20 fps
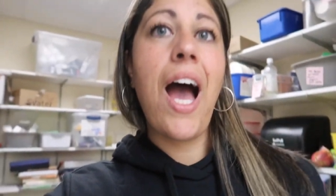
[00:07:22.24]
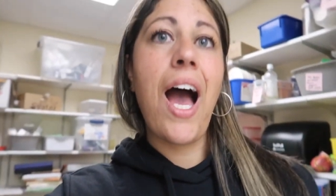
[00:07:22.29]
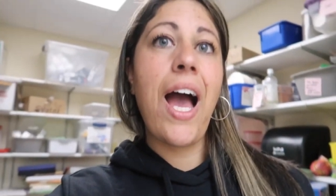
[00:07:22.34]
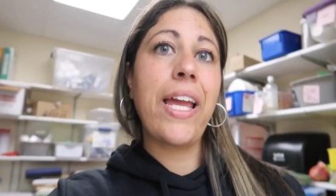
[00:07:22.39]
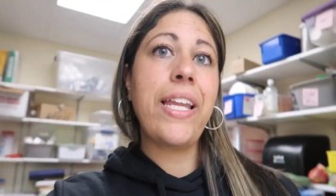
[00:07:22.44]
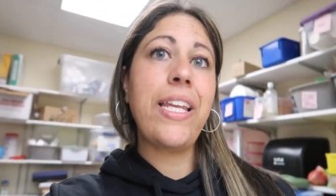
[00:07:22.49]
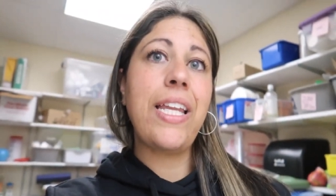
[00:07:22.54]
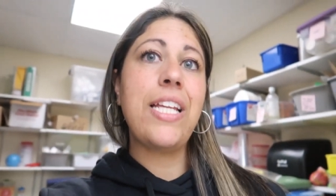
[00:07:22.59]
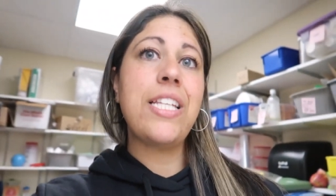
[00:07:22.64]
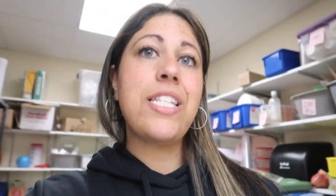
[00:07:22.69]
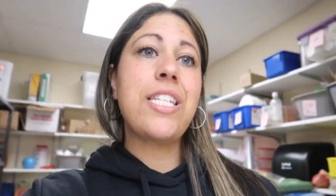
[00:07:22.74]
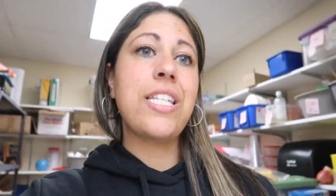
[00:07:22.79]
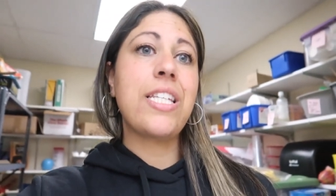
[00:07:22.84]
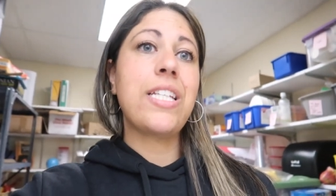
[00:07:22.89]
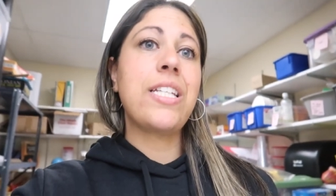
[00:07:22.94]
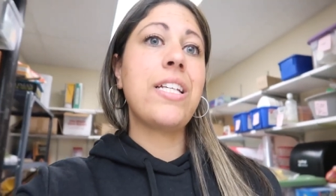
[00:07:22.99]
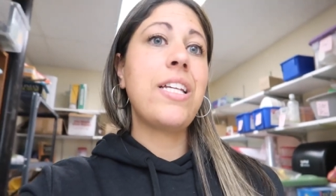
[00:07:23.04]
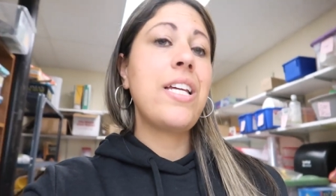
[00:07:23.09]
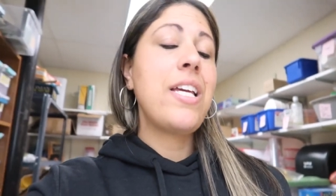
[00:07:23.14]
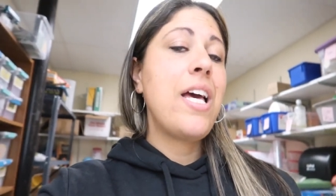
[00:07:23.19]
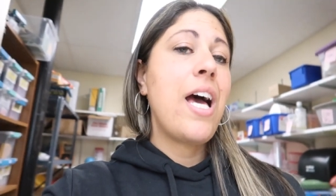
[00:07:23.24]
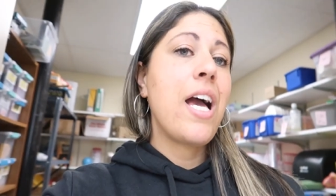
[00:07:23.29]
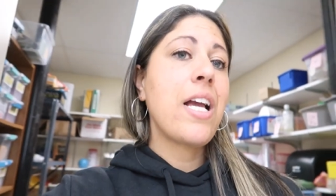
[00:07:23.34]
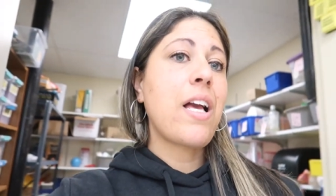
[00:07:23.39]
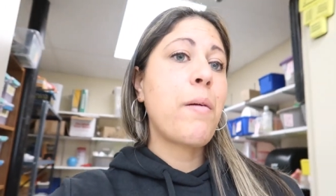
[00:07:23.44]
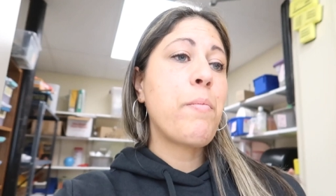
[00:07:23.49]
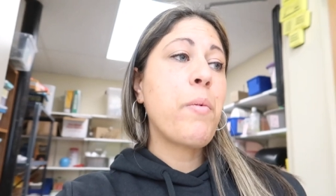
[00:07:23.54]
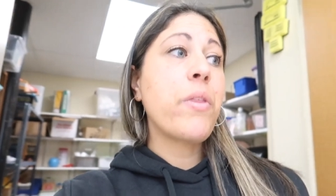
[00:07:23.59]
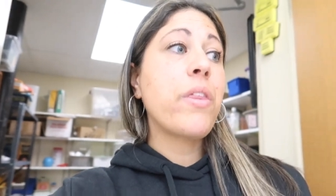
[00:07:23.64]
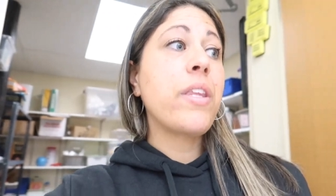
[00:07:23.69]
I need to
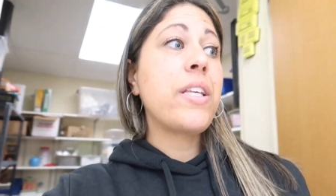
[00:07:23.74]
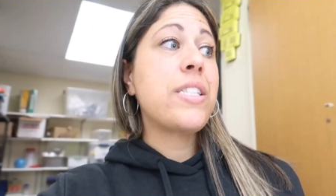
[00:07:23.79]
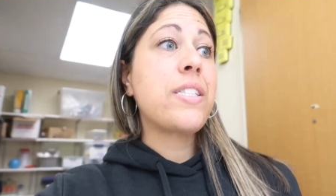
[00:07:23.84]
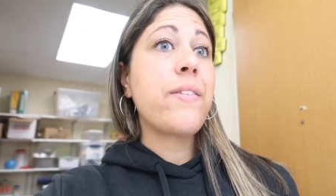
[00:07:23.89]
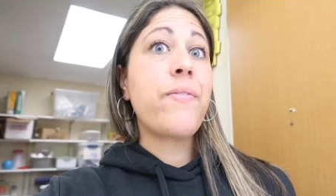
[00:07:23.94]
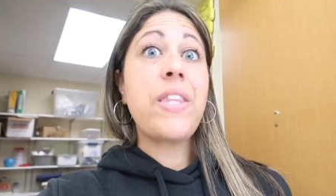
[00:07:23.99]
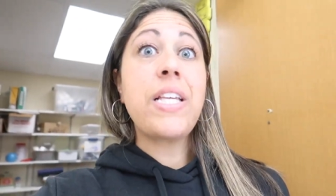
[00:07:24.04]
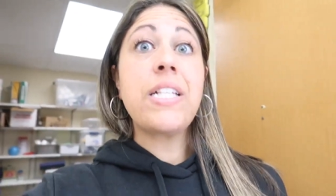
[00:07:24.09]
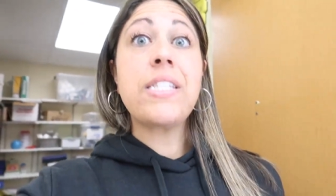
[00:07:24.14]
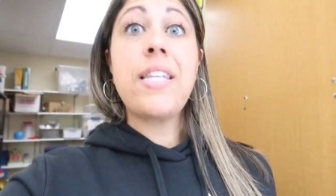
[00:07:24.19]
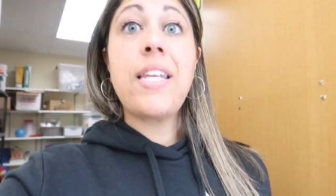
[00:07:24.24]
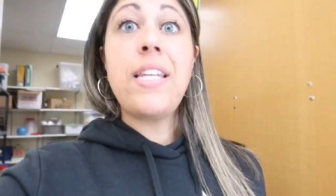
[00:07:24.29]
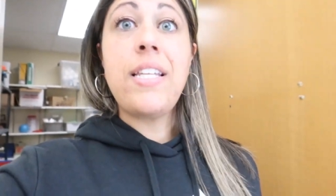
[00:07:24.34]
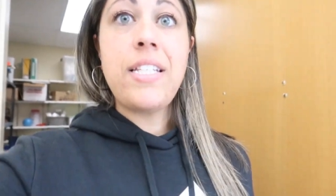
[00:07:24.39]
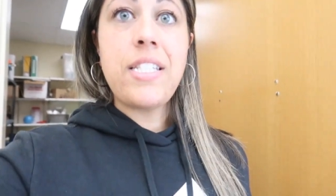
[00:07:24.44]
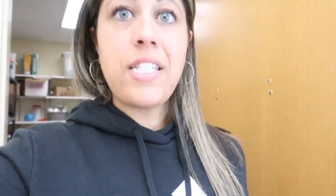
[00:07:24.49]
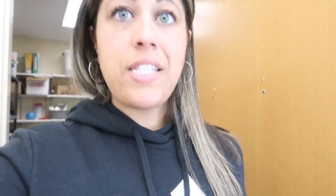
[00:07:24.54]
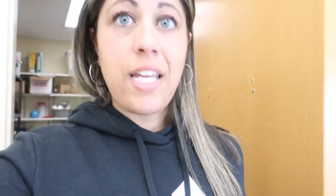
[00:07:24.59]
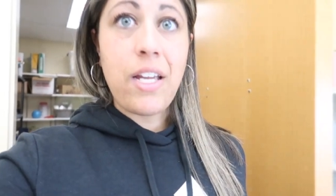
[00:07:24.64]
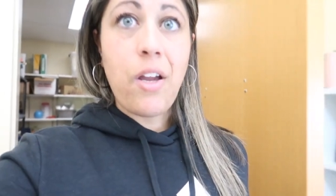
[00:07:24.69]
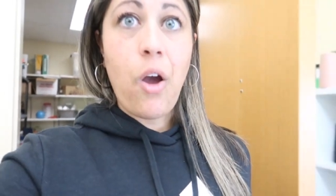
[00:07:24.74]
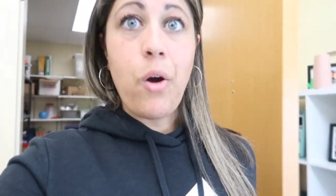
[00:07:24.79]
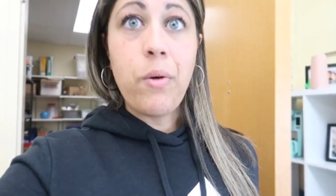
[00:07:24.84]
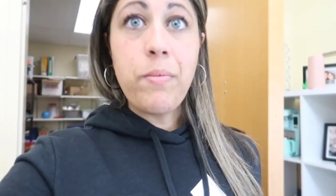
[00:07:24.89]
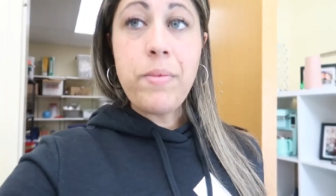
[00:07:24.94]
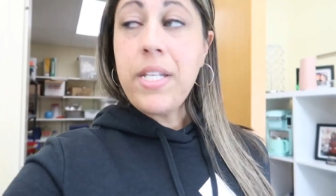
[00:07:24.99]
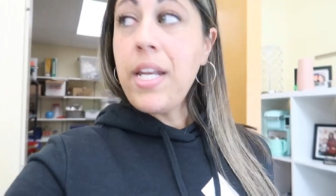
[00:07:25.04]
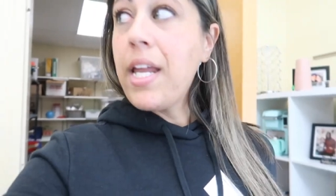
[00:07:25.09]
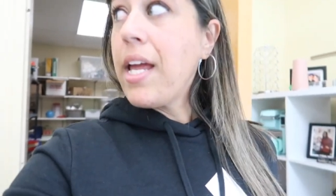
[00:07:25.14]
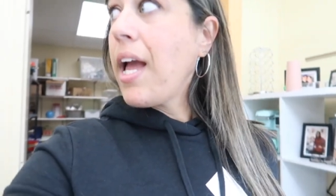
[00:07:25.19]
come up with a list of things that I need to take
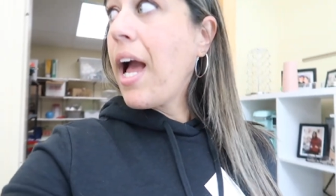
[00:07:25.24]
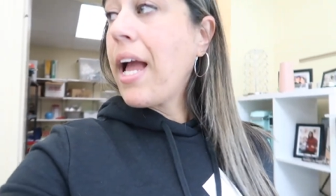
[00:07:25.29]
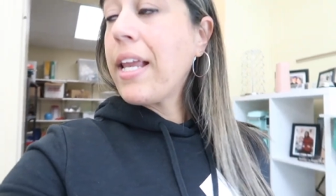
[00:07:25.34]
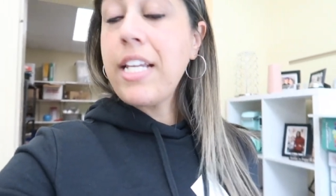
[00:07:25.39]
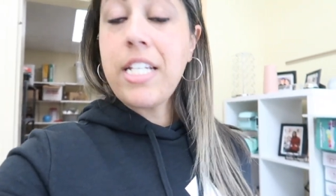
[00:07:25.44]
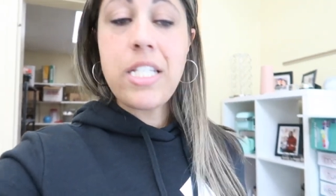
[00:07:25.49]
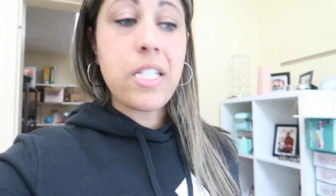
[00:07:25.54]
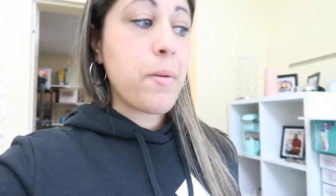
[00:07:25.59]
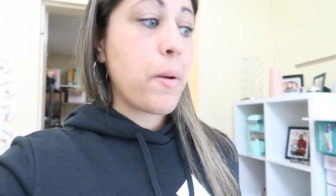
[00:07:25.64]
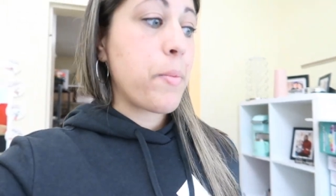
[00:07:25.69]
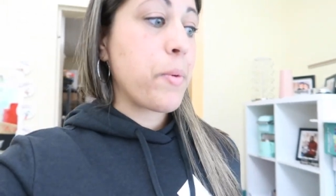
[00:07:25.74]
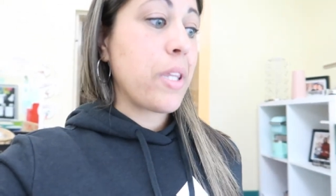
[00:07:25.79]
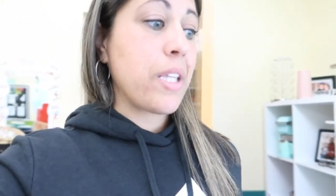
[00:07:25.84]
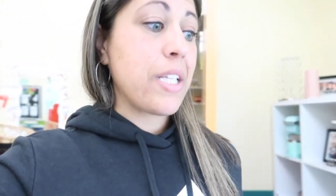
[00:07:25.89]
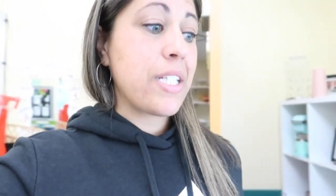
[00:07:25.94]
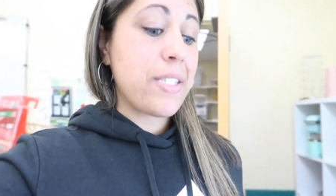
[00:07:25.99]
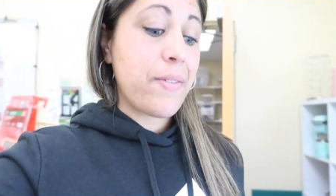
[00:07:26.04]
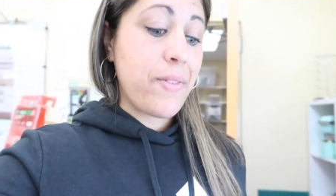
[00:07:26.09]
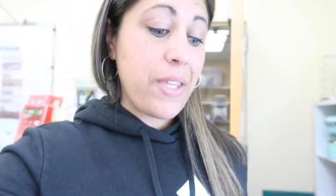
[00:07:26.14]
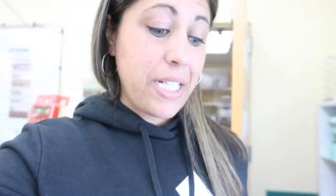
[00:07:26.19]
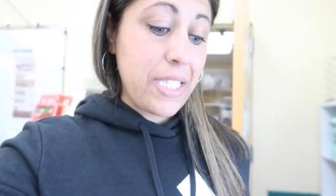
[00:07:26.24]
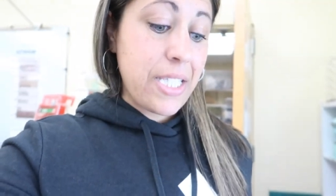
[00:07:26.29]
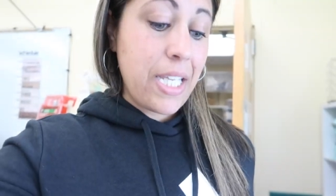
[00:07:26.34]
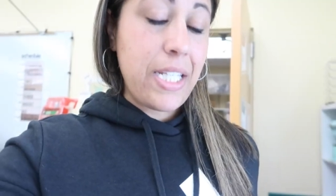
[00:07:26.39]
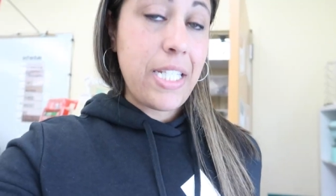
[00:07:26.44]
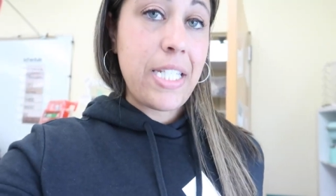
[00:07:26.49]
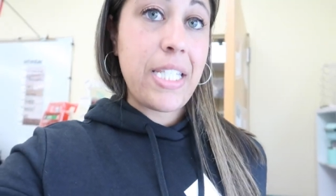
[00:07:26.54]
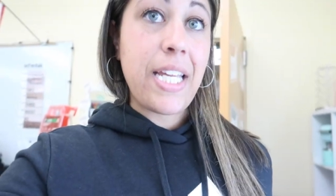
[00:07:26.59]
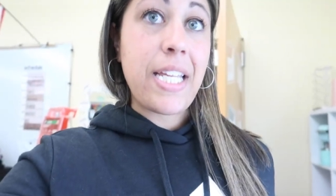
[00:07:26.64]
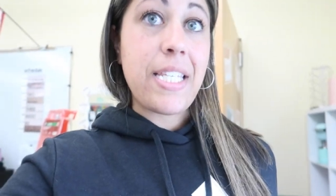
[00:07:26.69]
home today. I need to come up with a list of things that
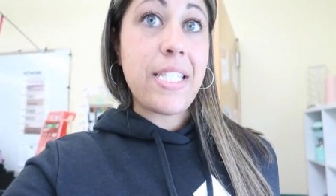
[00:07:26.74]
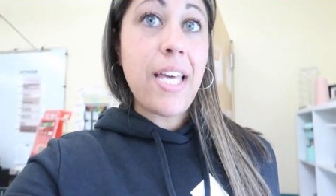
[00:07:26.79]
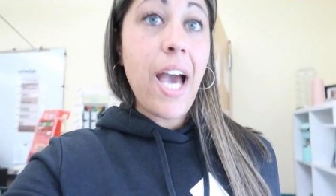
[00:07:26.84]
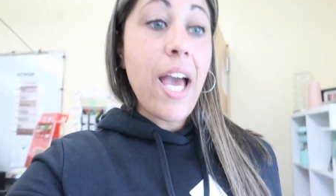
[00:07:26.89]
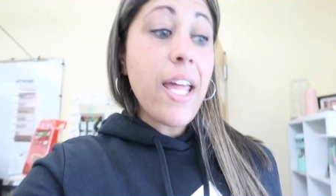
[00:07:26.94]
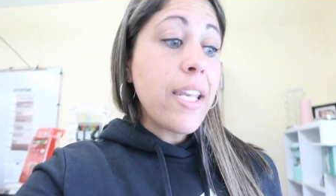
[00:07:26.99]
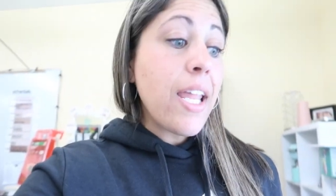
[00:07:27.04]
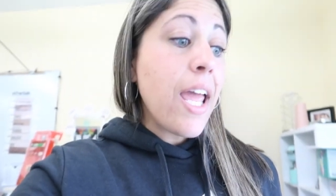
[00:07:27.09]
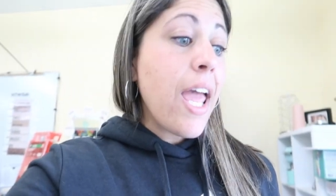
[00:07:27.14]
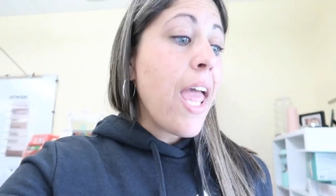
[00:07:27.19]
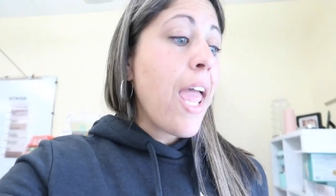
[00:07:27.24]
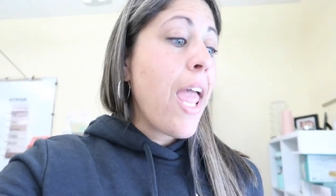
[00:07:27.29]
need to get done.